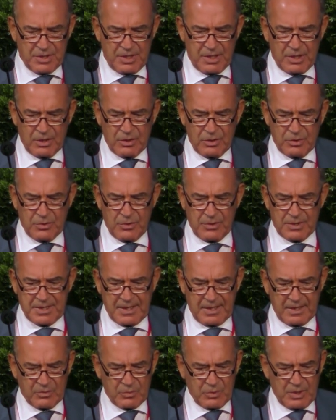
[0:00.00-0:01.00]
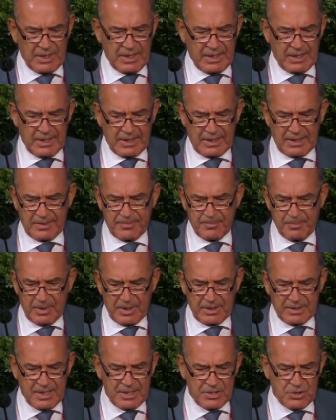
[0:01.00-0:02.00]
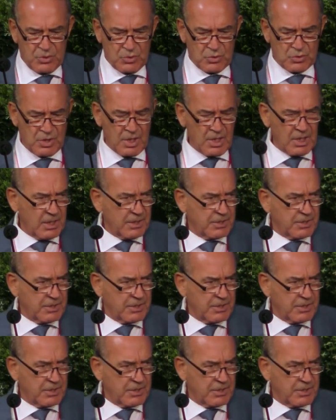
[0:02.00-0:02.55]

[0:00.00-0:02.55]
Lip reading: they go to the surrounding tissues.